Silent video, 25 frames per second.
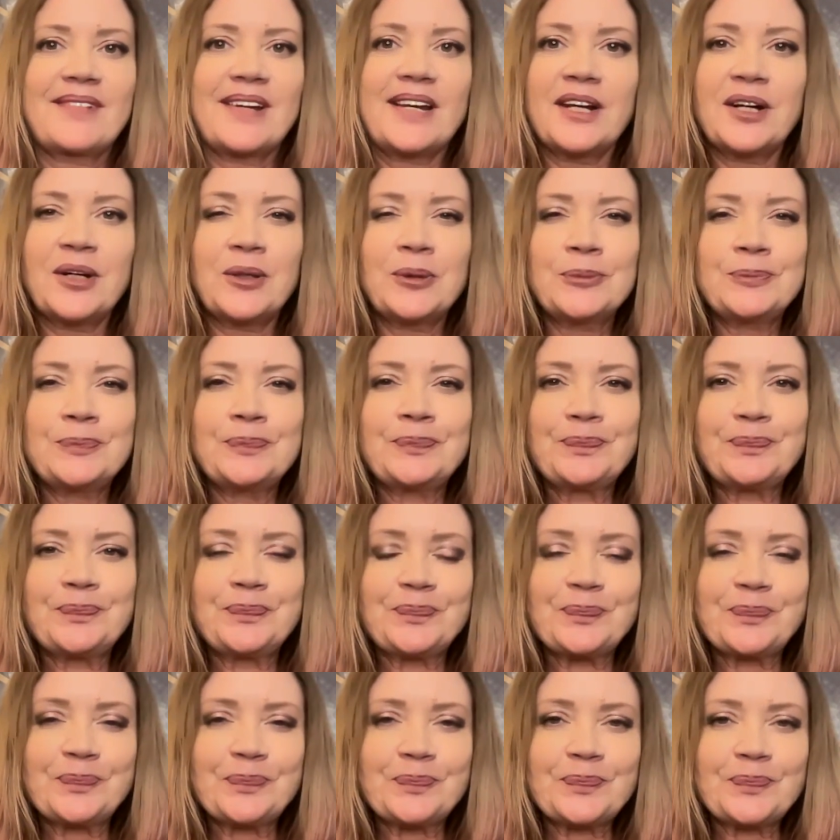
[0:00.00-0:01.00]
You know,
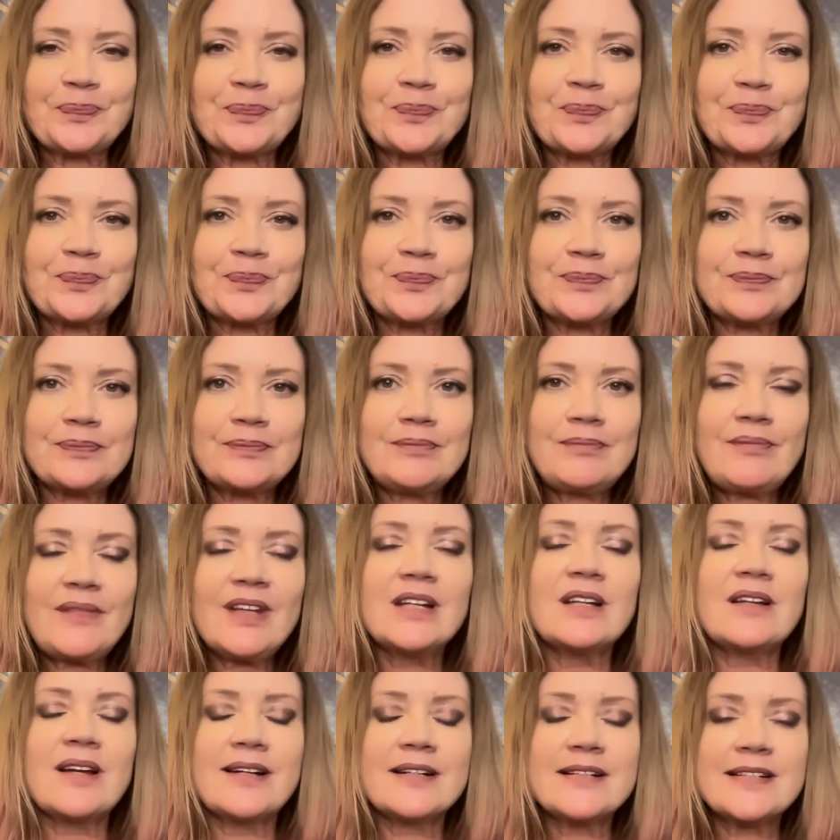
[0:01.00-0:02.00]

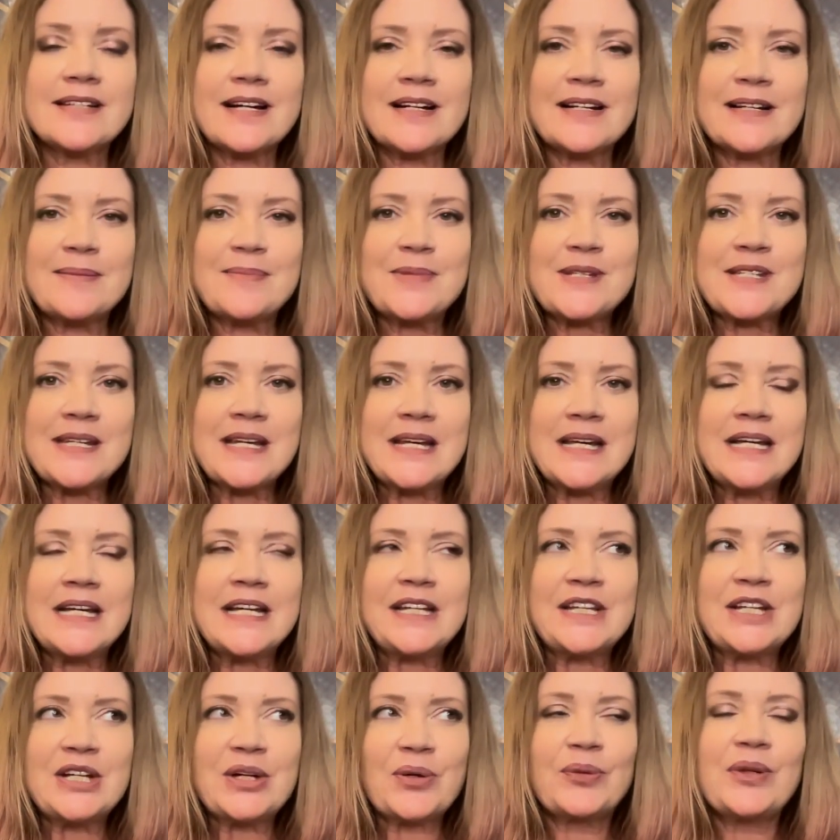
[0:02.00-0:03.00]
a lot of times
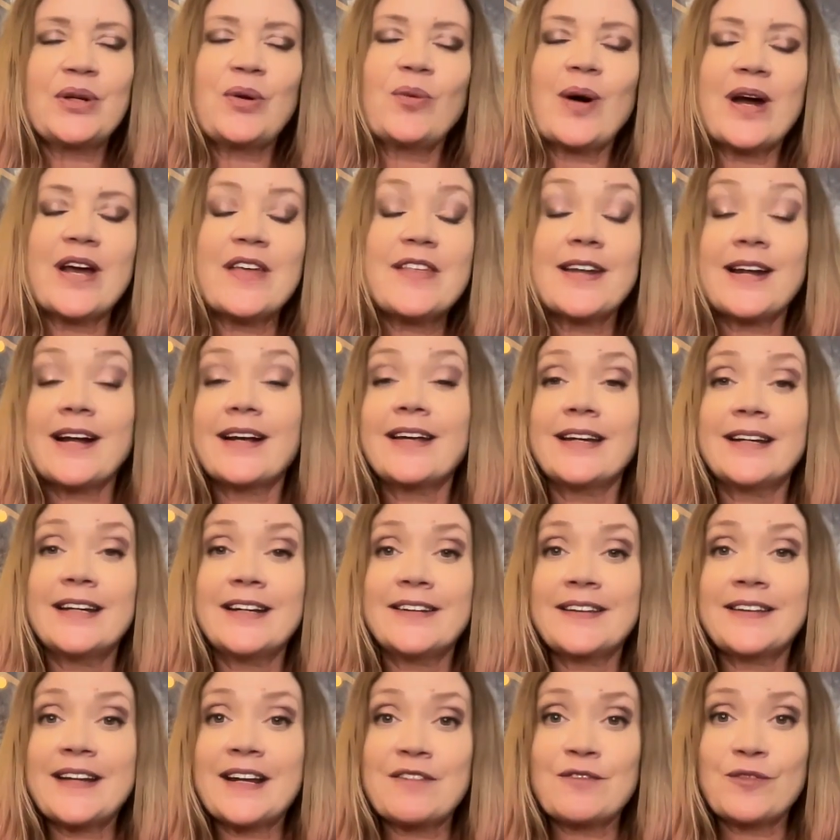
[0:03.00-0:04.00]
the only way that I could
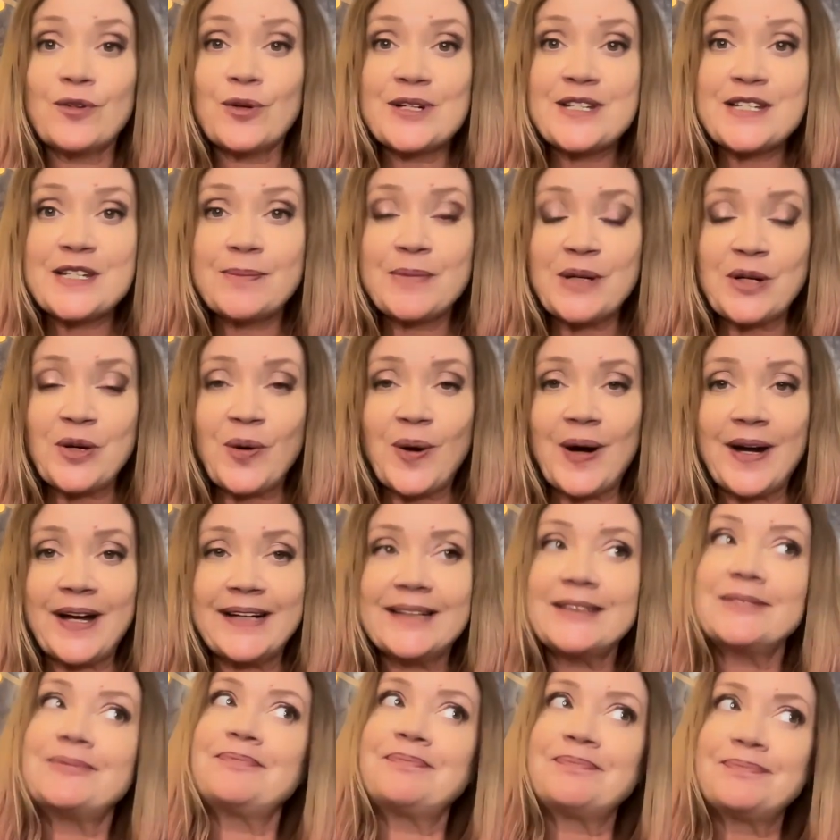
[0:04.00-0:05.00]
get that voice to be
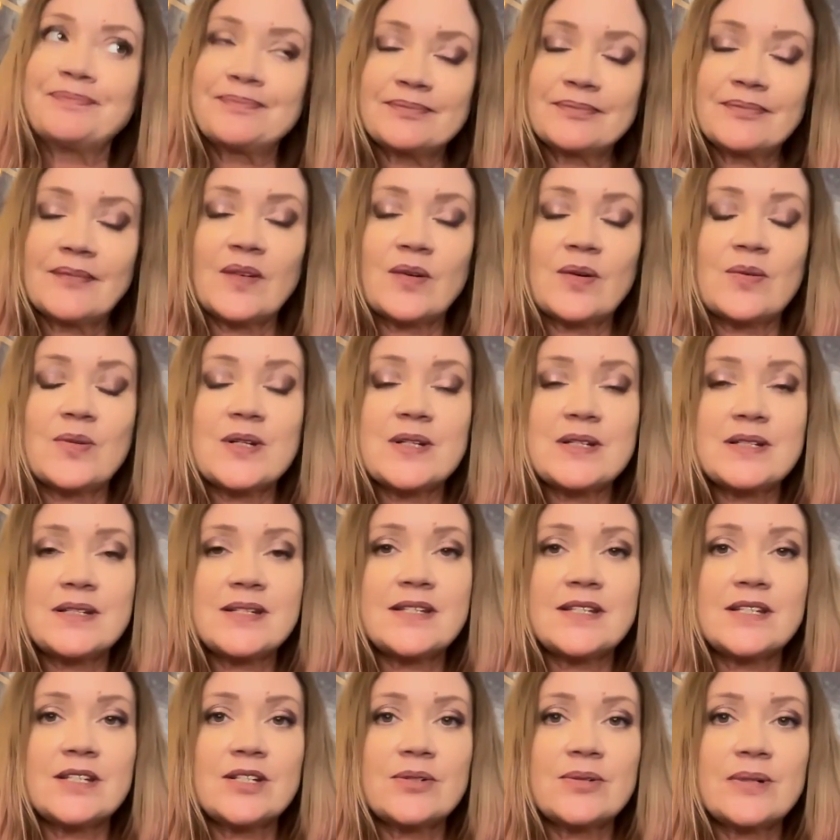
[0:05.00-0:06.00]
quiet
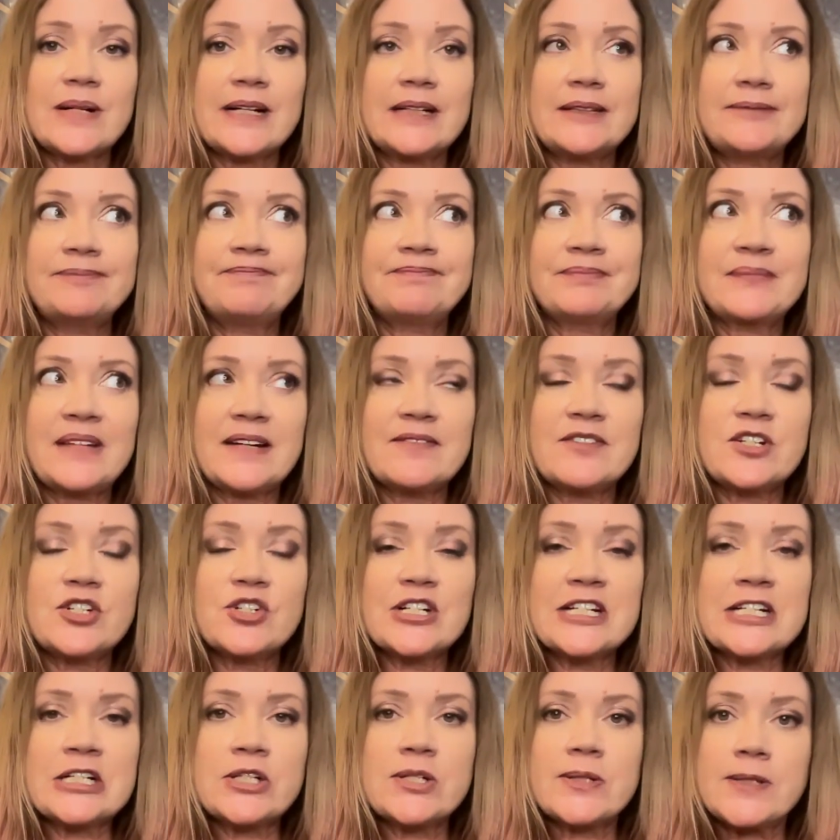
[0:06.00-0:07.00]
was to have a
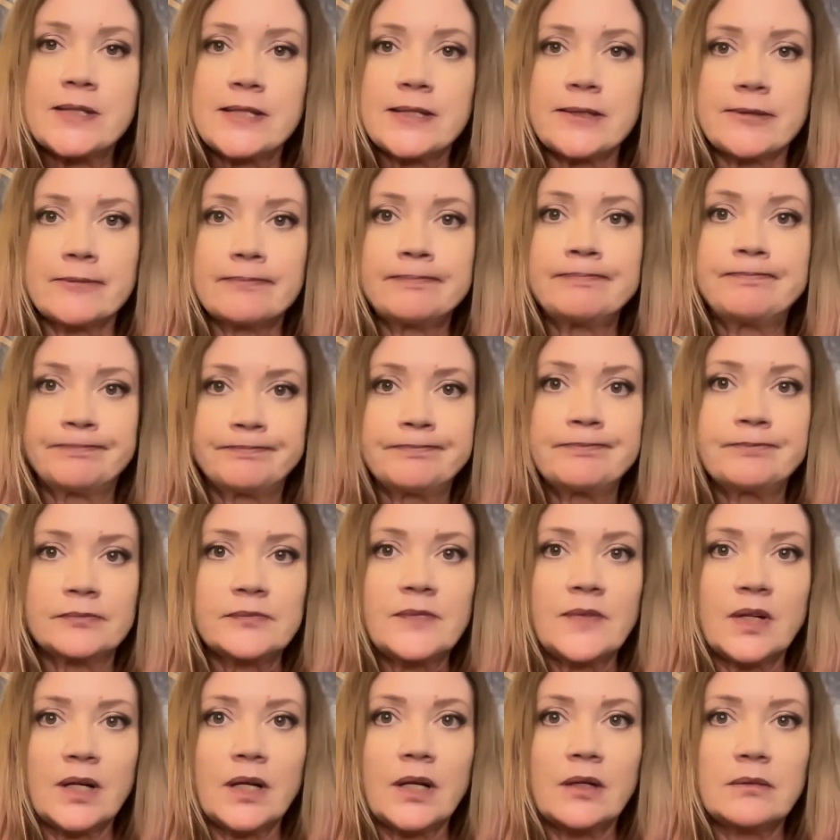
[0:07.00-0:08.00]
drink or two,
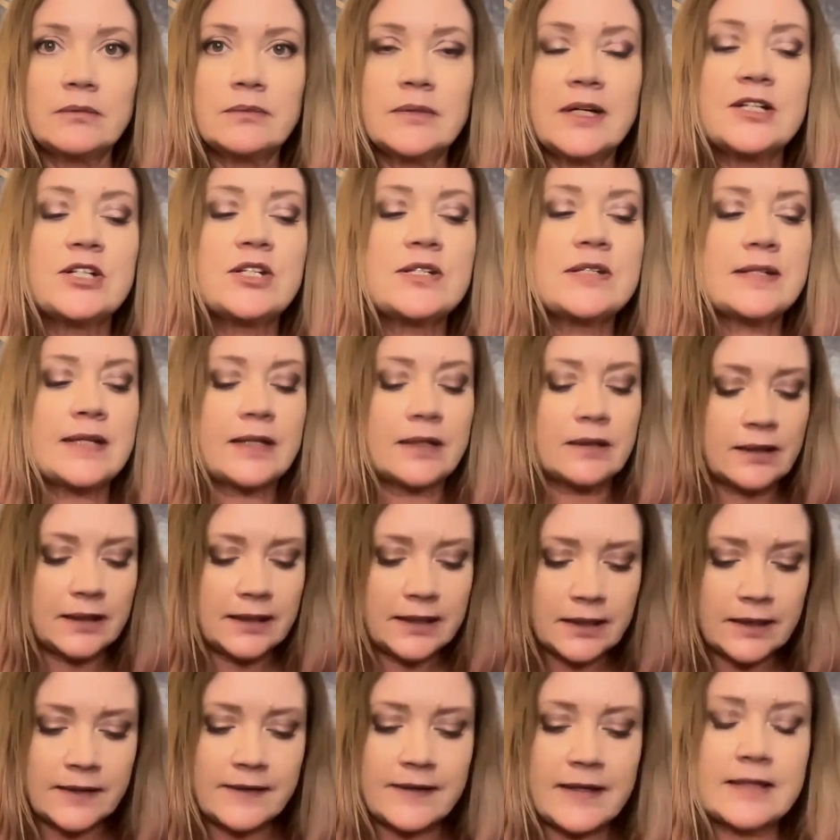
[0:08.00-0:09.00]
and just
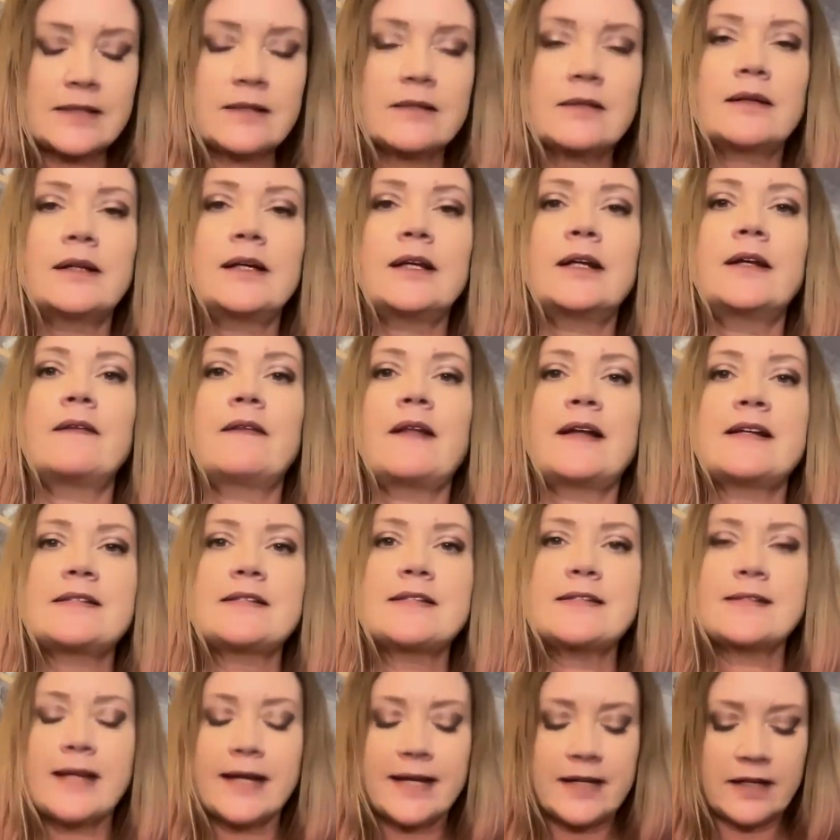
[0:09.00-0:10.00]
get in that
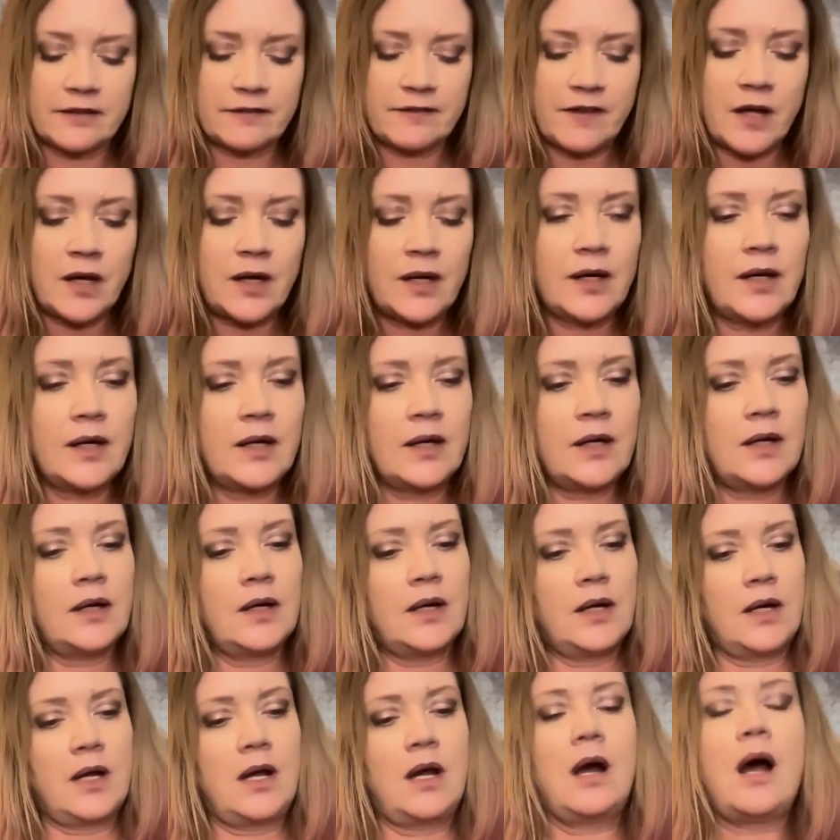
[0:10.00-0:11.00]
state of,
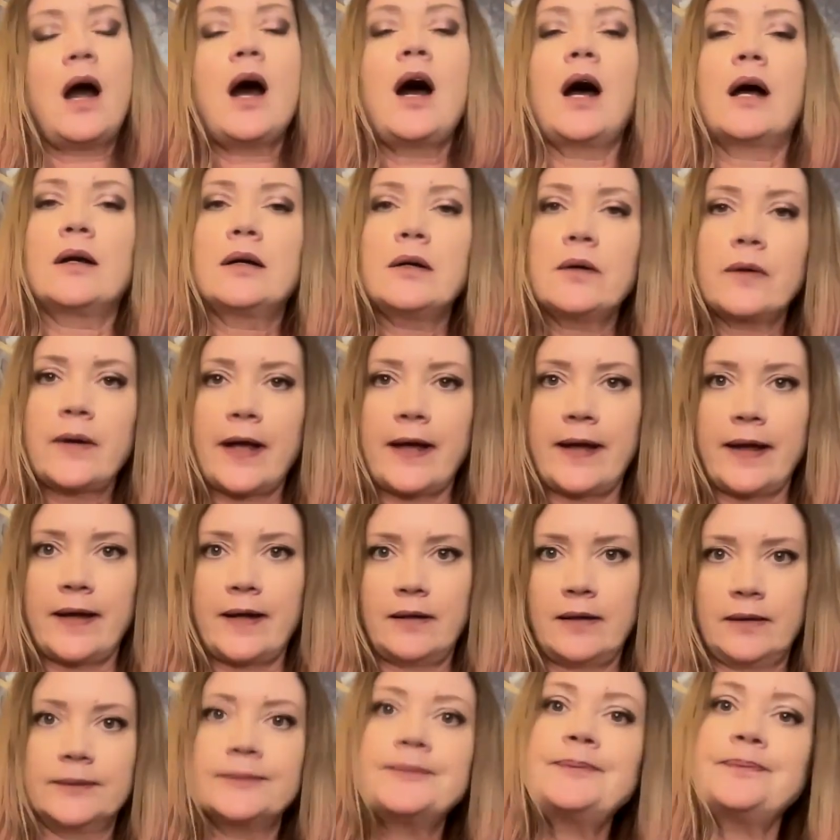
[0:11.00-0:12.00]
oh, okay,
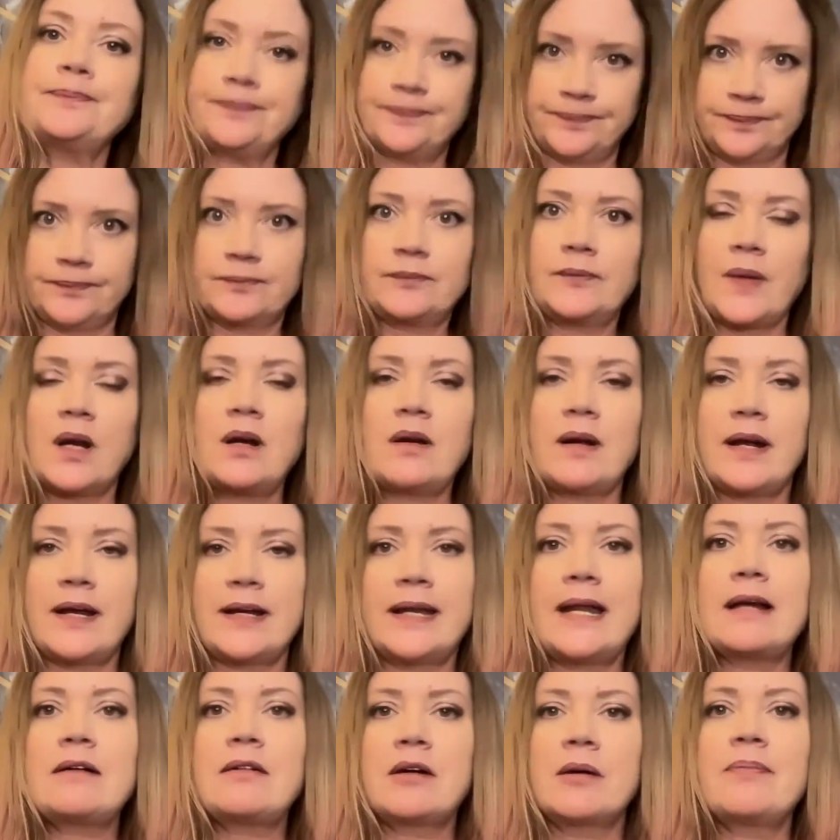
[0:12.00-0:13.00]
all right,
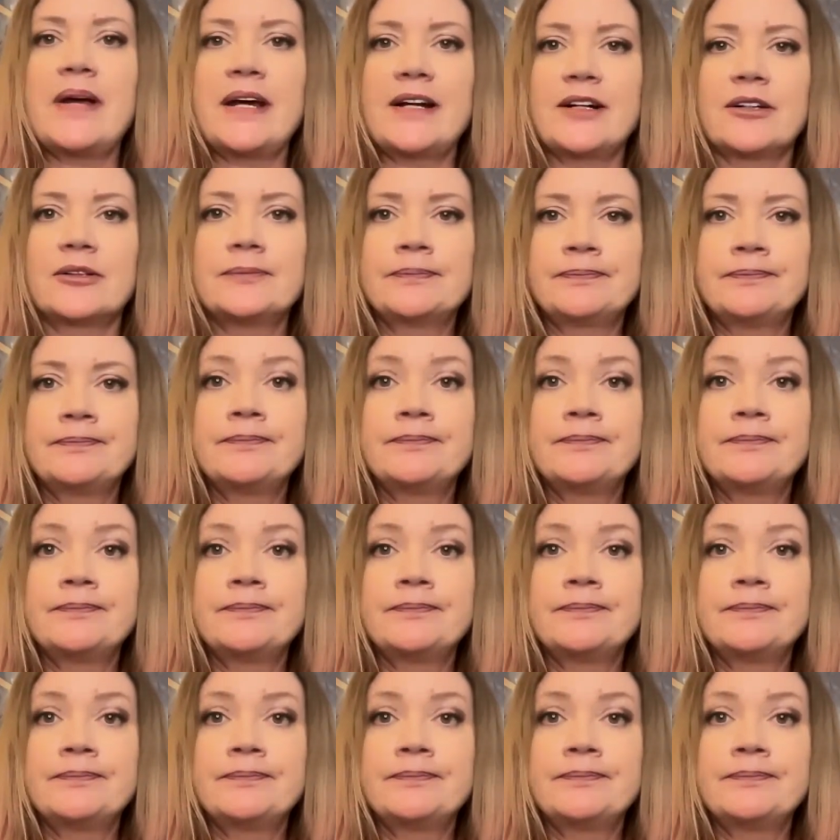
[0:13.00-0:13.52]
now I'm better,